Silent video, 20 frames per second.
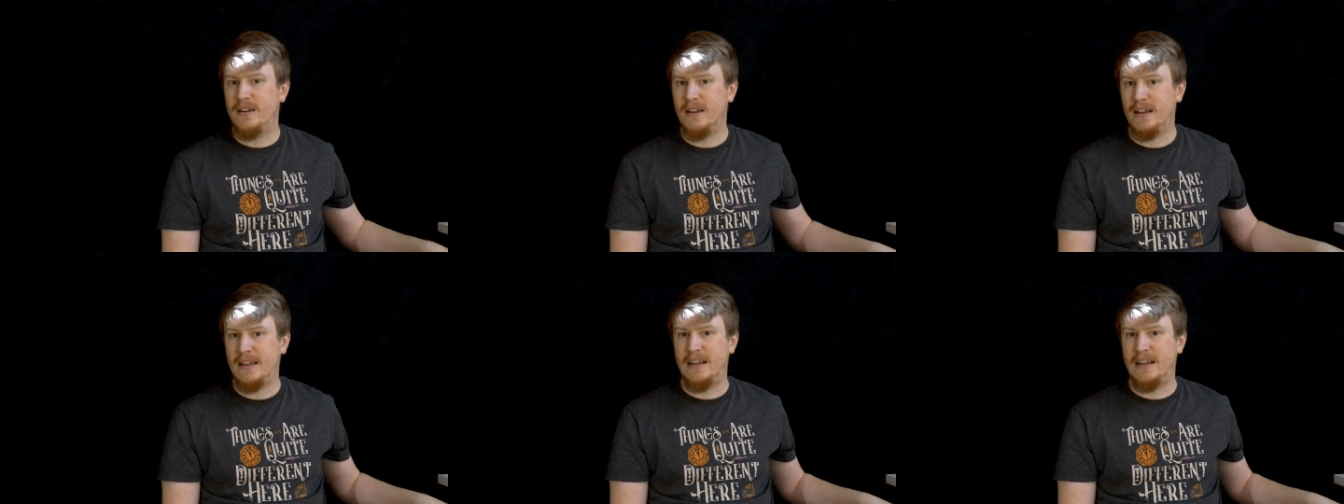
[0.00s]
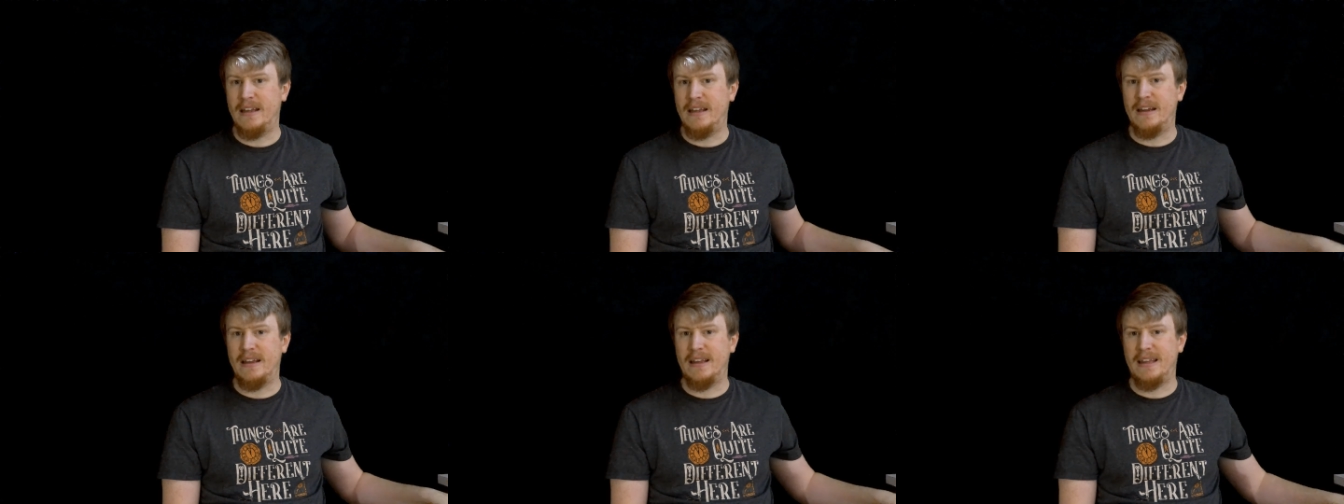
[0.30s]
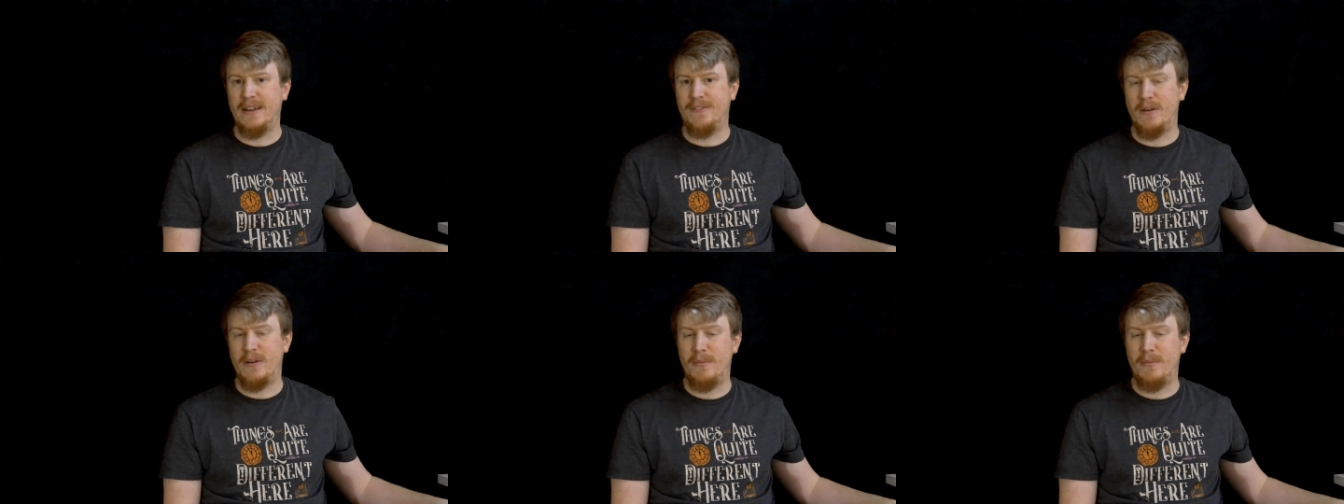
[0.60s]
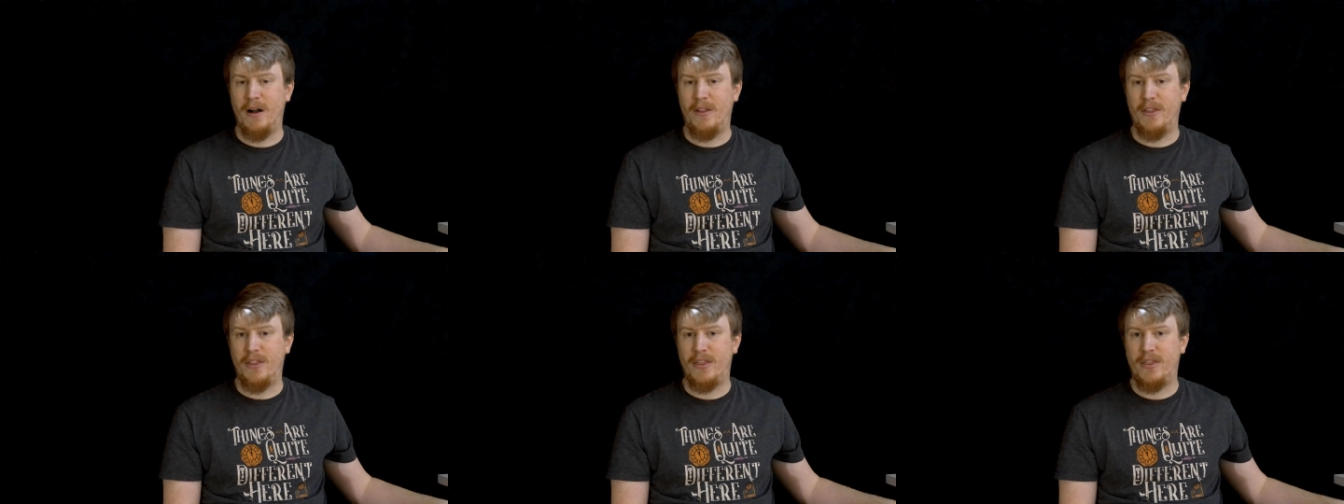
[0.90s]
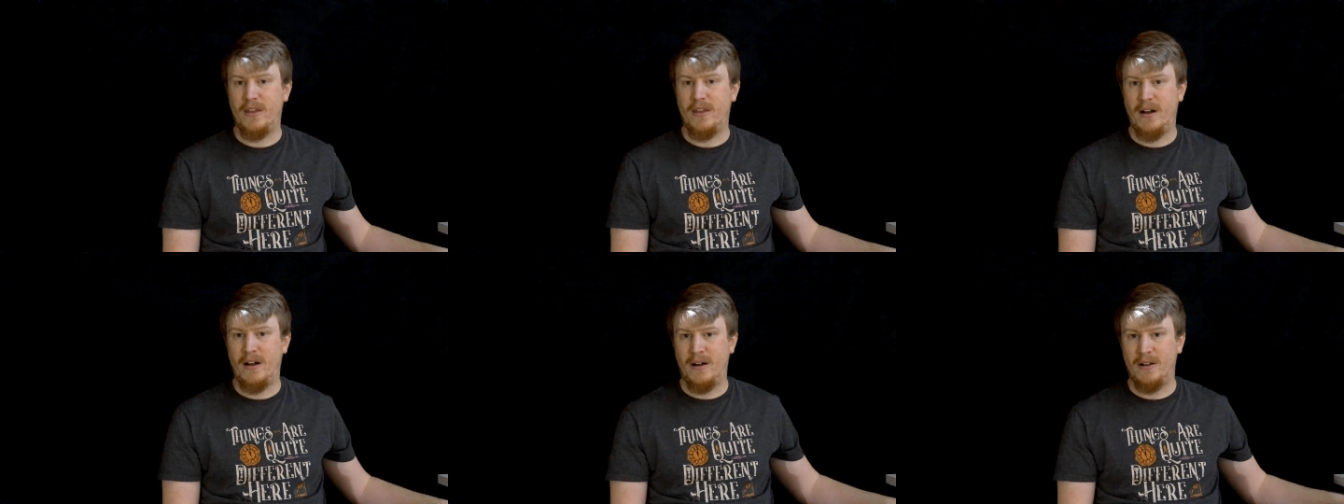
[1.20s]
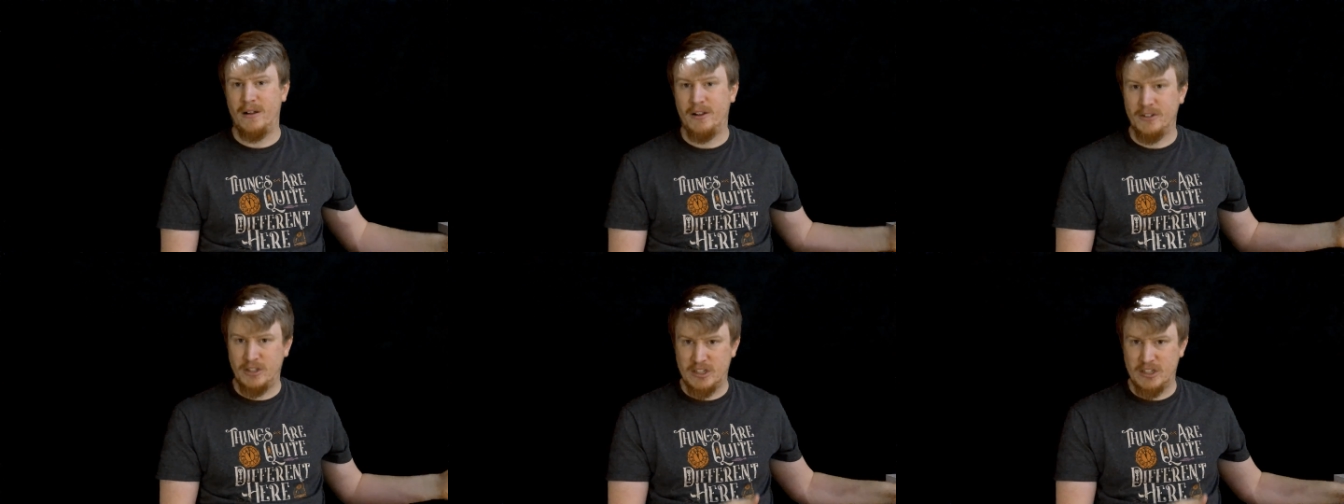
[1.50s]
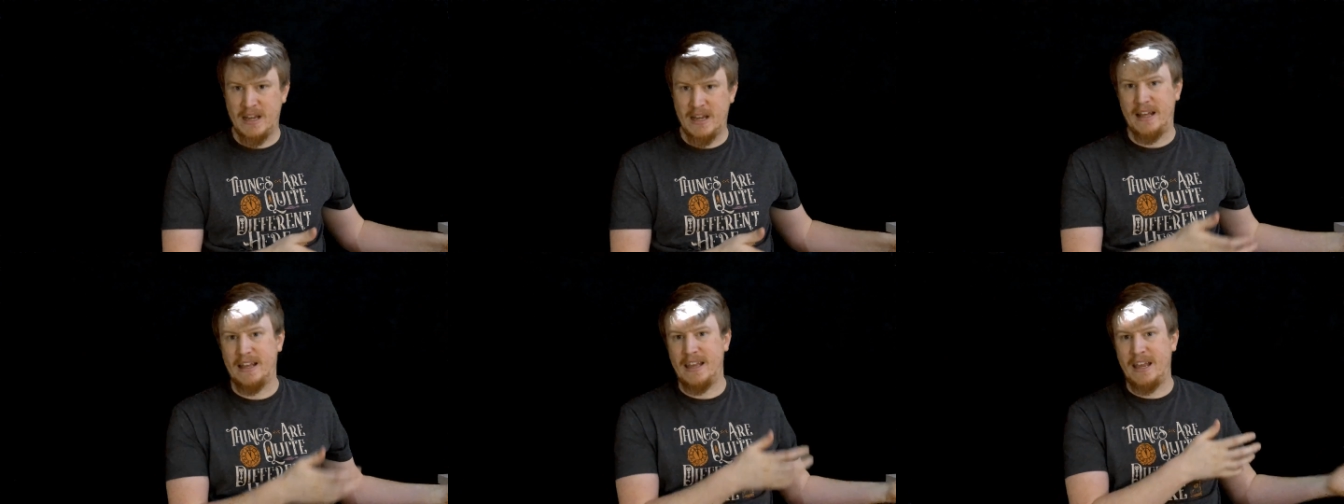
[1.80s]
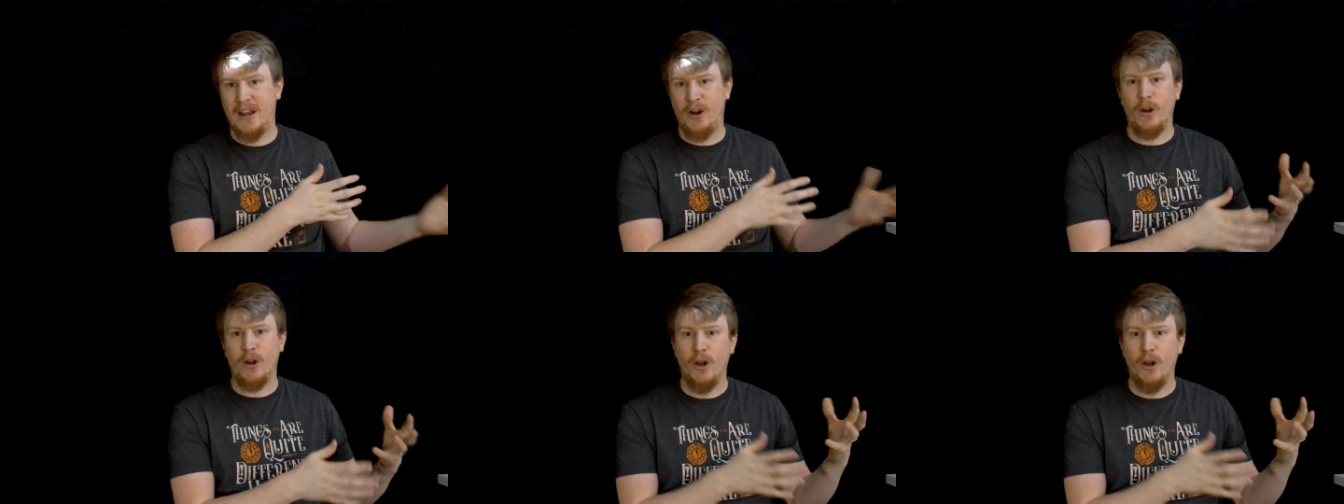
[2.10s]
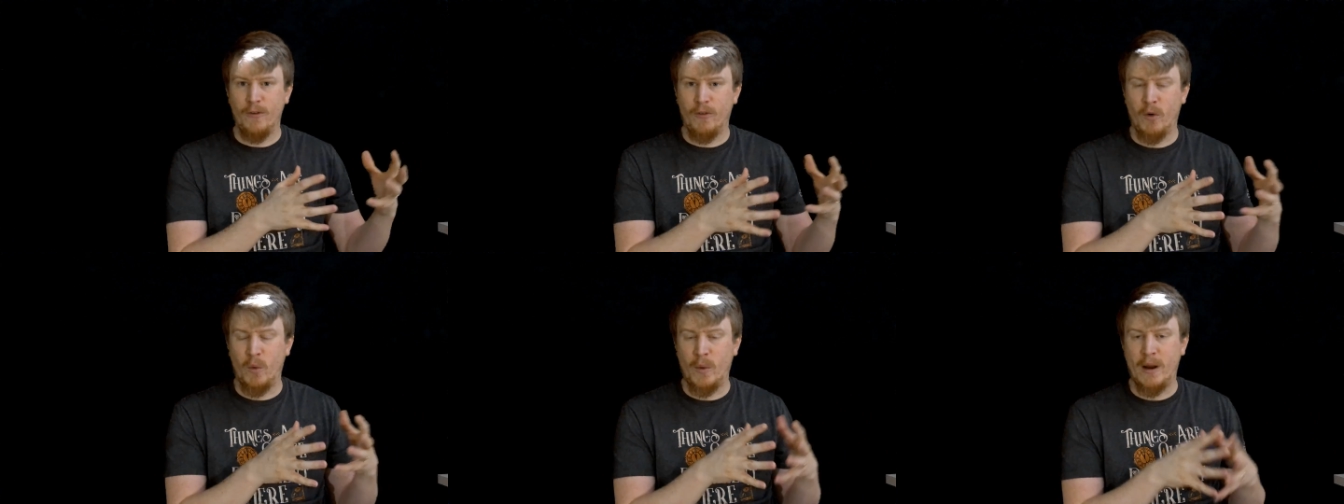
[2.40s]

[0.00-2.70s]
in a given month, I'll just kind of carry over